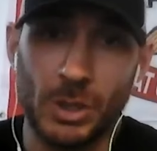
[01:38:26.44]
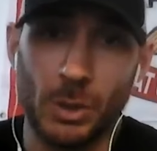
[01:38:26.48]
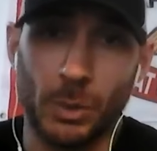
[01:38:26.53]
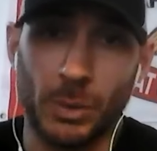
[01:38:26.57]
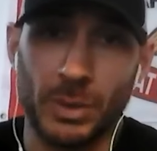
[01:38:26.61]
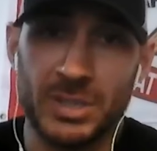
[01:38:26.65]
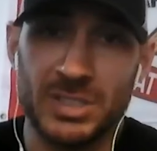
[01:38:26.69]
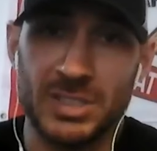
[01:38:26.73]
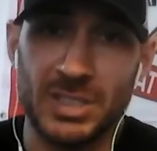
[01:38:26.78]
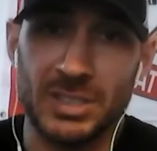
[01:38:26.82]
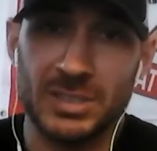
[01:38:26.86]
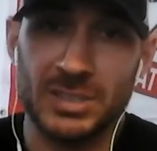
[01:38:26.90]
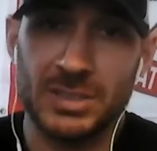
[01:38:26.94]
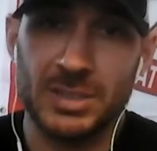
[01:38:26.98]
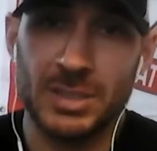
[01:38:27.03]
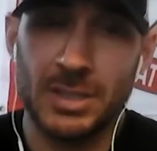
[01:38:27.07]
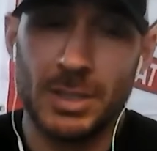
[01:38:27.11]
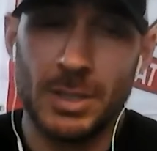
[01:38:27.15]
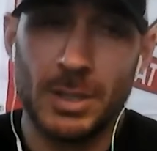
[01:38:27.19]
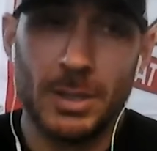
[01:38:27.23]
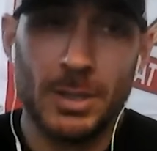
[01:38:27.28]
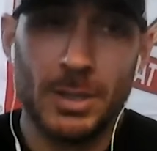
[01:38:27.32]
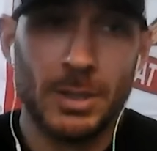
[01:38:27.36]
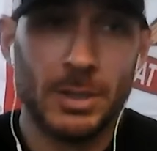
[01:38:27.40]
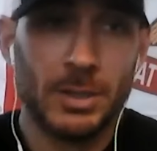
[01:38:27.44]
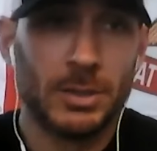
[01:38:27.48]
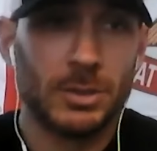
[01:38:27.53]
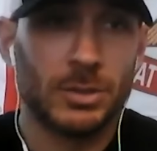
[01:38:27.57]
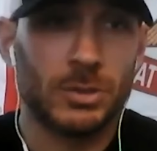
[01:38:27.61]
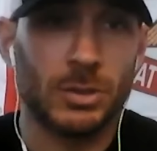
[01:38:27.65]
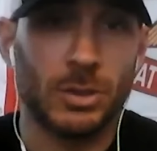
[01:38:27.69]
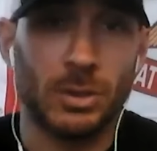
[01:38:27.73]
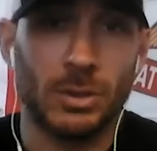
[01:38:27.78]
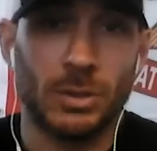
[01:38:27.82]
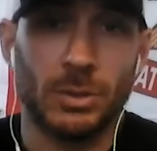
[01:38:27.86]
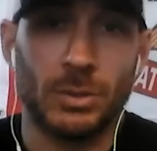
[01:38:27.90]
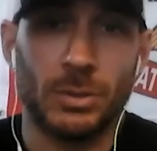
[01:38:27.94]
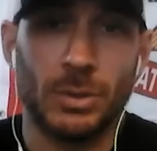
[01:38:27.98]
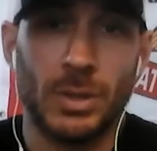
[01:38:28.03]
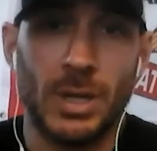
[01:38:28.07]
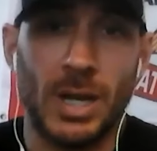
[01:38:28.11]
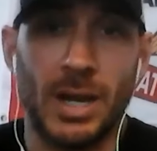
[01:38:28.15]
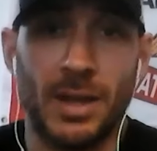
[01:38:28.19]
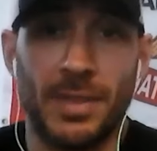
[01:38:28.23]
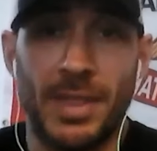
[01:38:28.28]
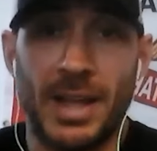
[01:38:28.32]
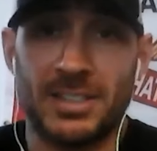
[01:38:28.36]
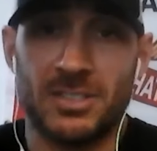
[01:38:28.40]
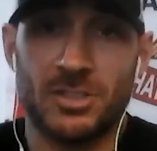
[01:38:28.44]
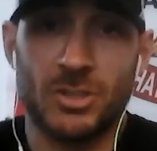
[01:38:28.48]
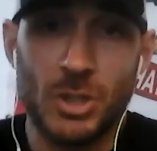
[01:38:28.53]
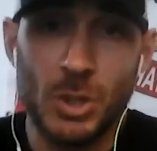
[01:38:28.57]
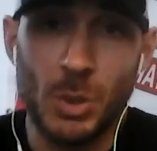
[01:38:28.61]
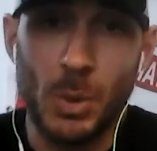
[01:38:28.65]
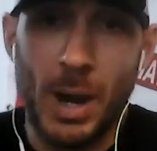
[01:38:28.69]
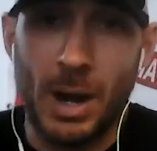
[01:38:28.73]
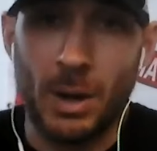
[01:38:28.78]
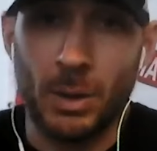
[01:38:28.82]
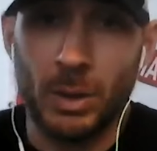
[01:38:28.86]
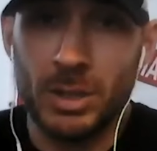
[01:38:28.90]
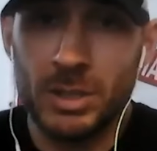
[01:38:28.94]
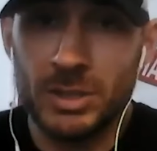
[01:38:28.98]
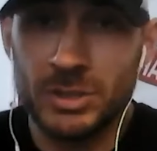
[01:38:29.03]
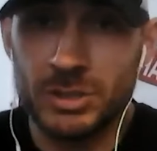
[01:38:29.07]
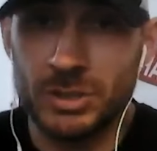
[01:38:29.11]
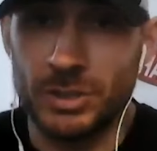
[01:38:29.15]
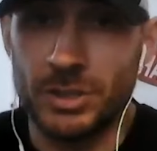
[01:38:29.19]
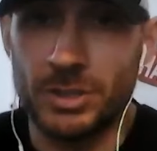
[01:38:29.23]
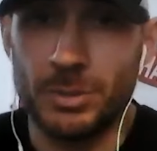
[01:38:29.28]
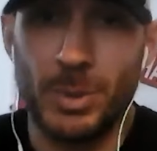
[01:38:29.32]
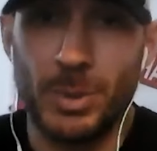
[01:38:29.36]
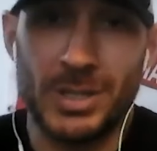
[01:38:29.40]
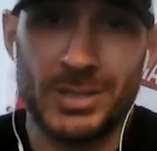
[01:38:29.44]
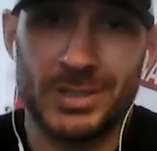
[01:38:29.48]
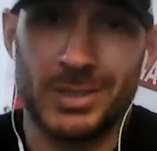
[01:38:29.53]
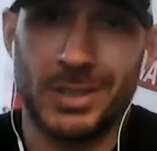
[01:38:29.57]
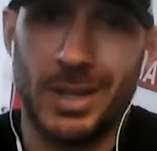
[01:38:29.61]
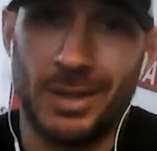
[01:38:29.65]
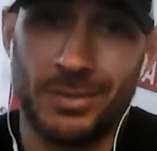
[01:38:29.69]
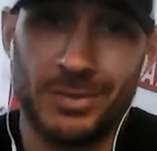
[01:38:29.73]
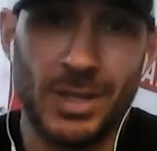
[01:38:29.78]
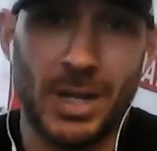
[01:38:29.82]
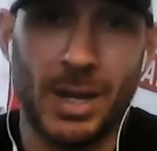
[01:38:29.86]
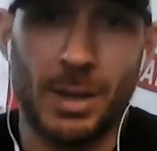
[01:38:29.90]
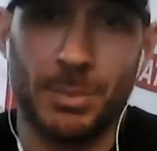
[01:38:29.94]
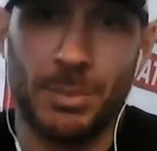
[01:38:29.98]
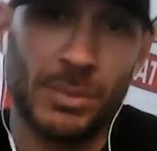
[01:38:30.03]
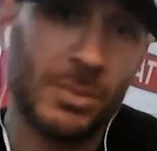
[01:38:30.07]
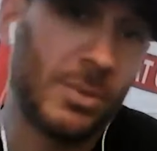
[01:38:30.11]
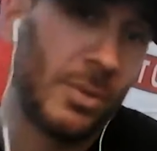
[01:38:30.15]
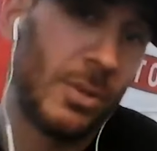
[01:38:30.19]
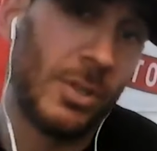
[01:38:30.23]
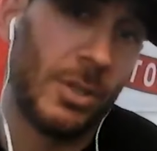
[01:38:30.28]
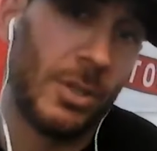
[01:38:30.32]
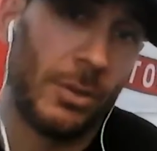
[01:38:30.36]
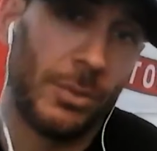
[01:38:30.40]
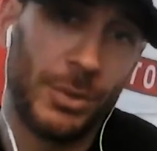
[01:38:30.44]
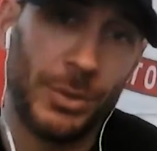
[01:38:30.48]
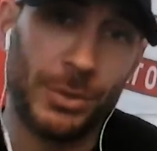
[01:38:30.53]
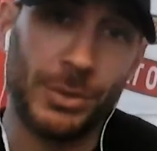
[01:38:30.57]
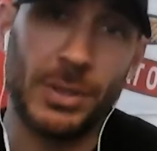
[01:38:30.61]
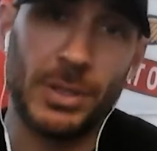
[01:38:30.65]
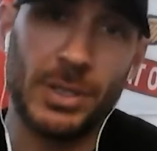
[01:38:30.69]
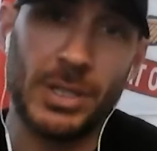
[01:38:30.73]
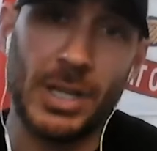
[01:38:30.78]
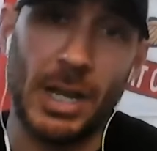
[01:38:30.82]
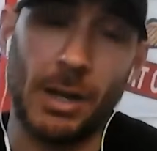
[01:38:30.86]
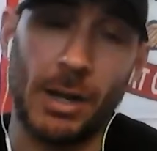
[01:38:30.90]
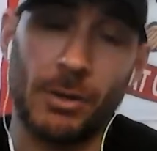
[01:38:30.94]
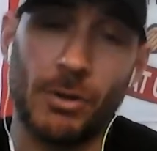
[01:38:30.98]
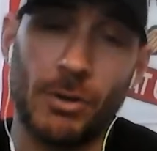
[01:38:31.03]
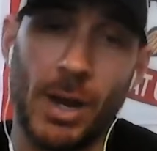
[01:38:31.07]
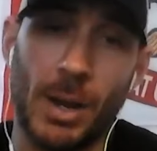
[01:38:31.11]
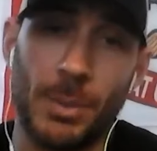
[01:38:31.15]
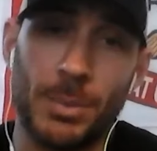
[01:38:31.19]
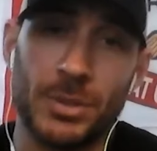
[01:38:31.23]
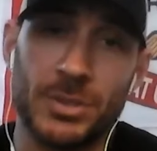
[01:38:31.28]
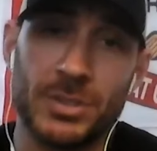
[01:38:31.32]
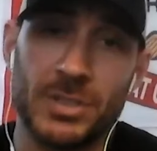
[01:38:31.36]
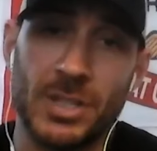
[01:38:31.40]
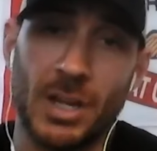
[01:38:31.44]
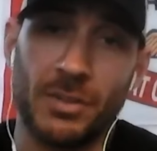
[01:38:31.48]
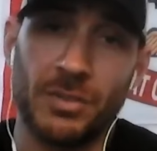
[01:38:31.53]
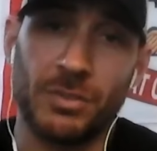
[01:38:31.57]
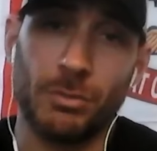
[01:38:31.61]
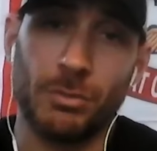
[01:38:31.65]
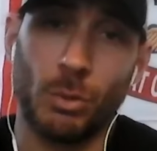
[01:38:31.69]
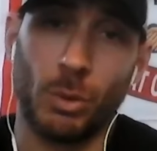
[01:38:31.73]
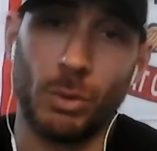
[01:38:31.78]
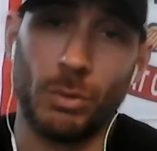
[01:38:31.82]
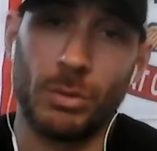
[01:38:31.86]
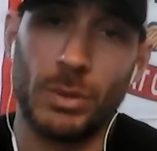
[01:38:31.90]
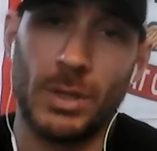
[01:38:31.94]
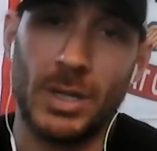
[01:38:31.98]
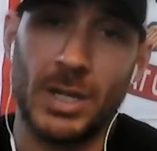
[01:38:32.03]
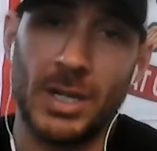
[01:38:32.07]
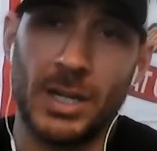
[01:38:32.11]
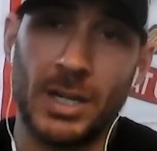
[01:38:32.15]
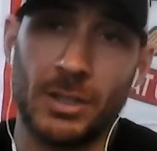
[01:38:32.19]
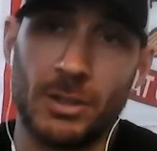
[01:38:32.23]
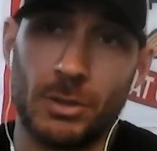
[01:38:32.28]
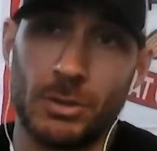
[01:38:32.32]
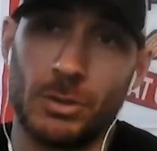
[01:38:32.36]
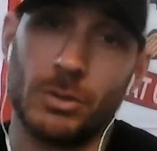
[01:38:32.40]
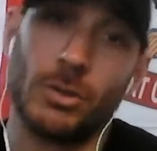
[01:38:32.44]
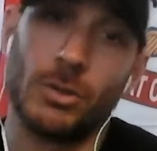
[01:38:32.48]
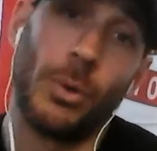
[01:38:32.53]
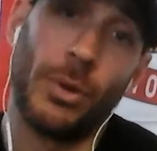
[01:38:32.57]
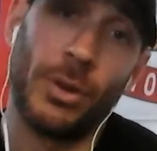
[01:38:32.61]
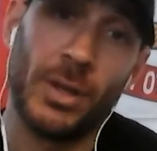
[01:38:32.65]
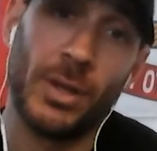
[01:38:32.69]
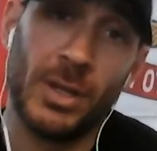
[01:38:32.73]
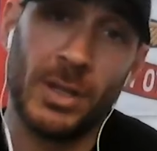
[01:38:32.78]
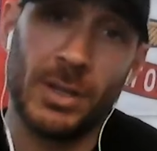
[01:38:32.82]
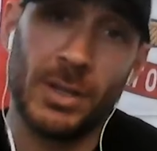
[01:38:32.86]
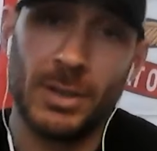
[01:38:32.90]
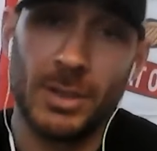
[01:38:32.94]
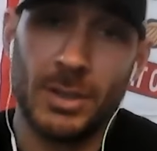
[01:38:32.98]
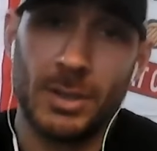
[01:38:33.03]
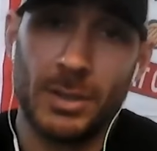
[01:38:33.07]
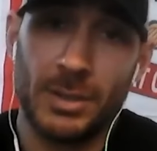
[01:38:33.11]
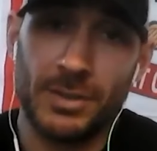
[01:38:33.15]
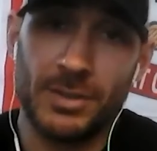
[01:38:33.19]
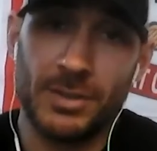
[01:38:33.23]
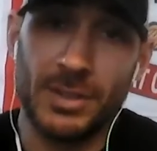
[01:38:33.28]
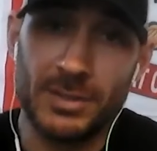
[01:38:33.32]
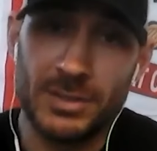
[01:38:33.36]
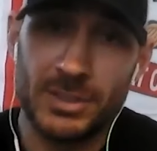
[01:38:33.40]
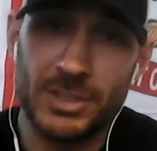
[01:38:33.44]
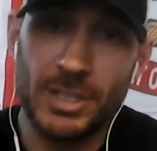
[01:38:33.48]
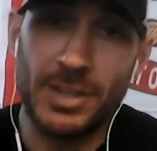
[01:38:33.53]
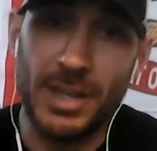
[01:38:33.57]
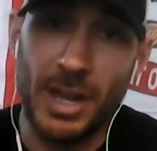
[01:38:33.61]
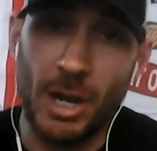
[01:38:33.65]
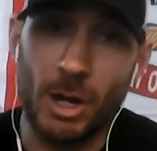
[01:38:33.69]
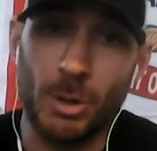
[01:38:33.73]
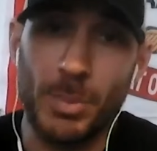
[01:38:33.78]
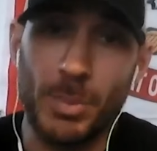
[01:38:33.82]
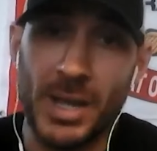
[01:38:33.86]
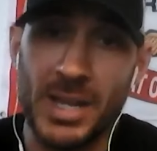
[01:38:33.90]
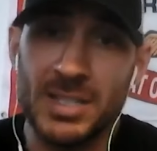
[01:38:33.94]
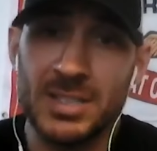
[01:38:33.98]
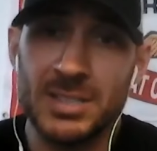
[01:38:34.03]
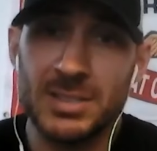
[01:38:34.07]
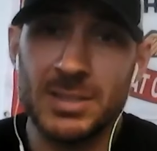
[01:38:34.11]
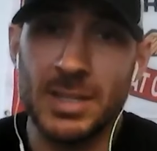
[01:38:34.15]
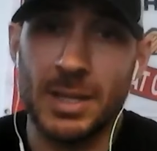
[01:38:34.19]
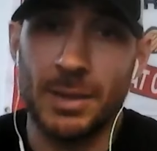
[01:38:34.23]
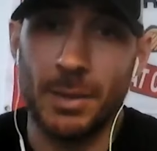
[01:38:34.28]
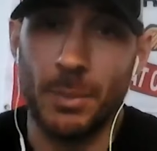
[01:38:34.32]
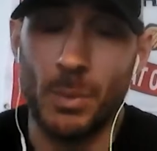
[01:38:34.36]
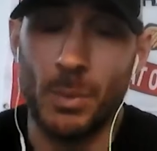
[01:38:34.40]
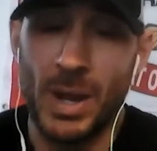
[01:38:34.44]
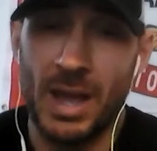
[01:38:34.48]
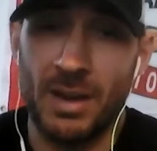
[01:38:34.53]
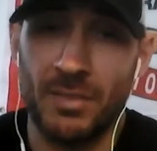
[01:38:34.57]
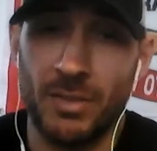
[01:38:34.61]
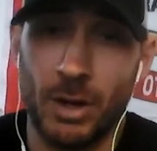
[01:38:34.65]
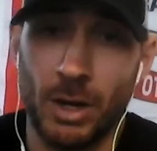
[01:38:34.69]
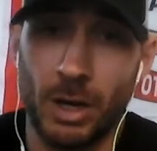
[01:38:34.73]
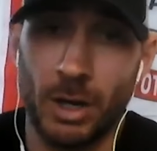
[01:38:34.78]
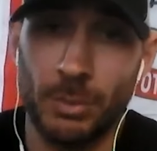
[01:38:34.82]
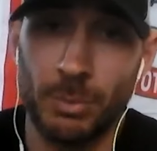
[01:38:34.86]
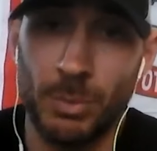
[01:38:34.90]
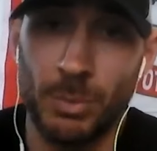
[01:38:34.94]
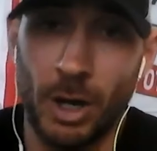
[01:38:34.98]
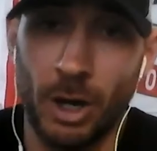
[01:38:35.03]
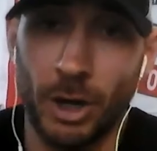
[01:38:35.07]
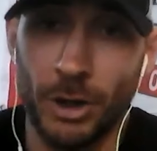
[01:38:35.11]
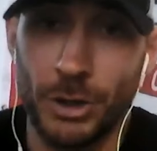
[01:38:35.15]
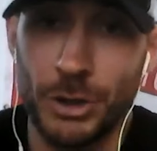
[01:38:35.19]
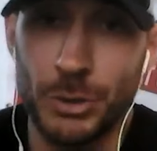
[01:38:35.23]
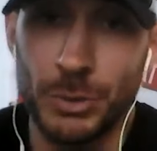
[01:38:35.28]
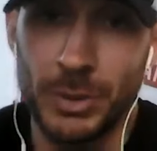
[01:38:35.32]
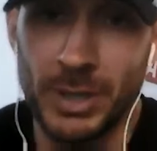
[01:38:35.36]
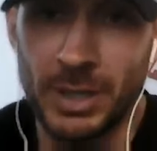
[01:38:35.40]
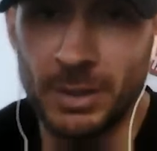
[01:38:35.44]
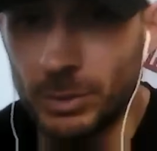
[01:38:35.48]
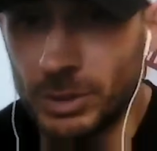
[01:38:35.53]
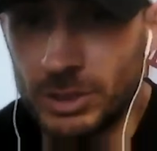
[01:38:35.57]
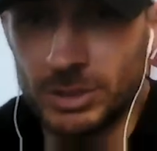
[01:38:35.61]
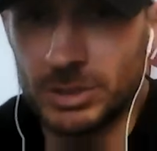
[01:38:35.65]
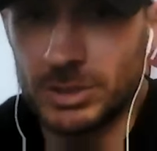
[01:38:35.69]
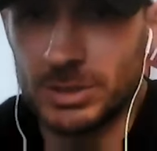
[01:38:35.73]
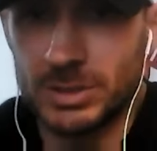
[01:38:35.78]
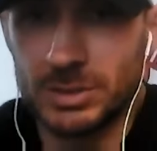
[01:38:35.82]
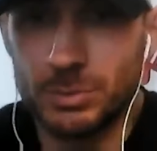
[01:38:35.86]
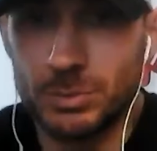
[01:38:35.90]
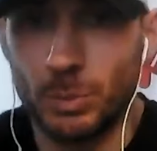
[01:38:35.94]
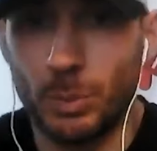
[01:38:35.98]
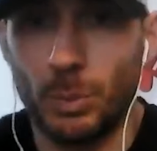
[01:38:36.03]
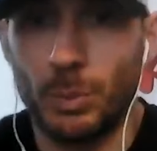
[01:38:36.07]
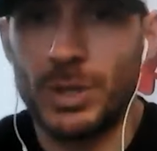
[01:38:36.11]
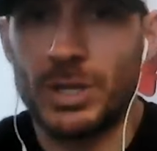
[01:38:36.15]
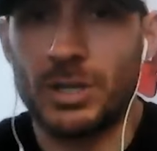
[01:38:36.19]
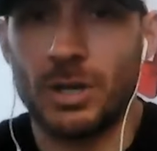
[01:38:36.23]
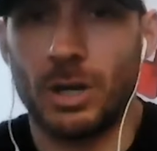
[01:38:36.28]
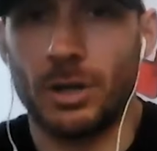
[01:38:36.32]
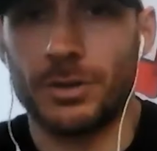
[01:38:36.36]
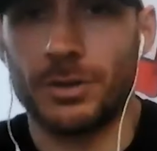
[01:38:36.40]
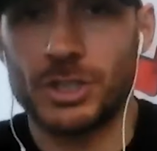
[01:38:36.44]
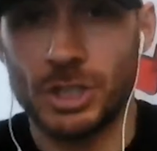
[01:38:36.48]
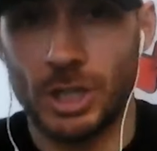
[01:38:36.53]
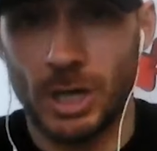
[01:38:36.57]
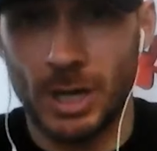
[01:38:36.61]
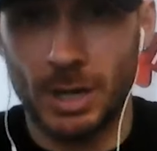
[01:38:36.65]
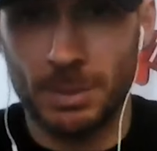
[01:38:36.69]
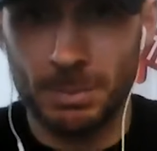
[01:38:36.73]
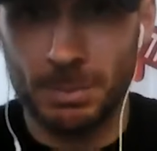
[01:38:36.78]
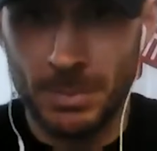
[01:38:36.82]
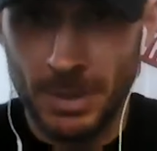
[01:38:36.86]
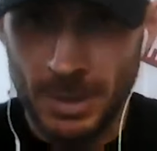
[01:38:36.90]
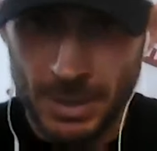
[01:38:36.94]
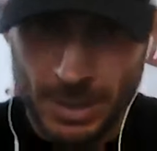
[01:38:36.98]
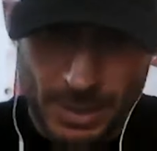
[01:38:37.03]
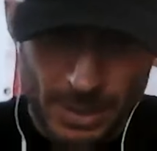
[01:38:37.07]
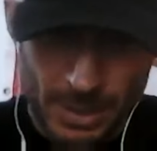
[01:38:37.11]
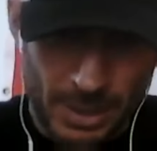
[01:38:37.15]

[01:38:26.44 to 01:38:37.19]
to go and assist. So that's 2 hours. So you basically have time, you grab your stuff, go to the air base. And then we have our unit, which is what we call the shop.